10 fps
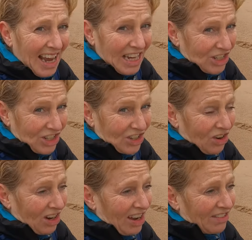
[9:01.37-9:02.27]
he's just
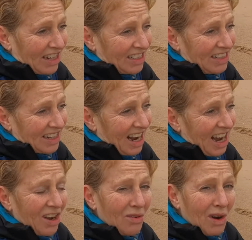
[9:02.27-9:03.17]
not going.
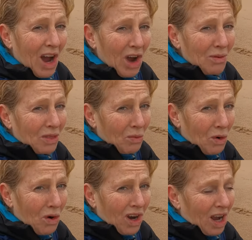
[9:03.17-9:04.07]
So we're hoping the
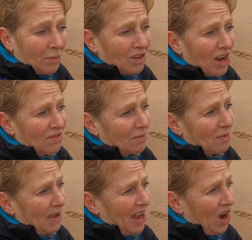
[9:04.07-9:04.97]
water comes over him
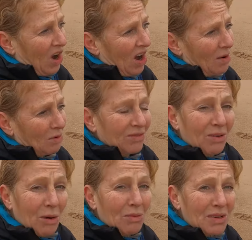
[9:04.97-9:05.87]
a bit higher, but the
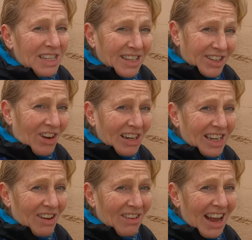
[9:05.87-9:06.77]
problem is the tide's
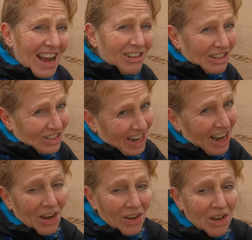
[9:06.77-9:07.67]
going out, so
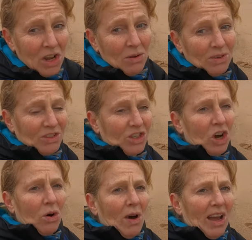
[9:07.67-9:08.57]
we just
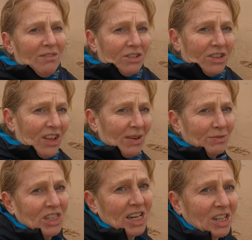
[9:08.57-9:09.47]
got to wait for them
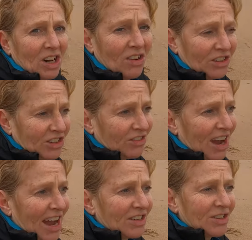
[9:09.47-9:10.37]
to send an officer
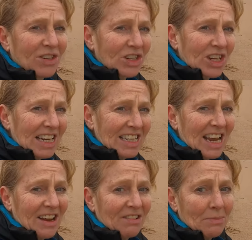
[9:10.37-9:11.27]
out. So we're just going to
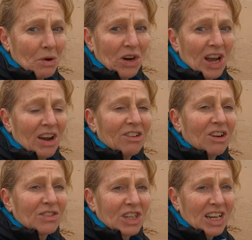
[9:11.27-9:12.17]
sit here and monitor and
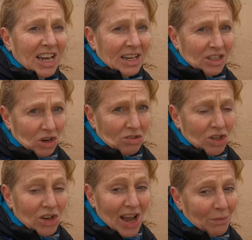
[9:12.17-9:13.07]
obviously keep dogs
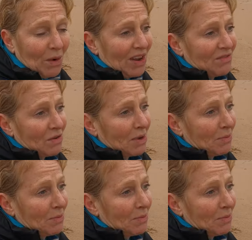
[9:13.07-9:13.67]
and that away from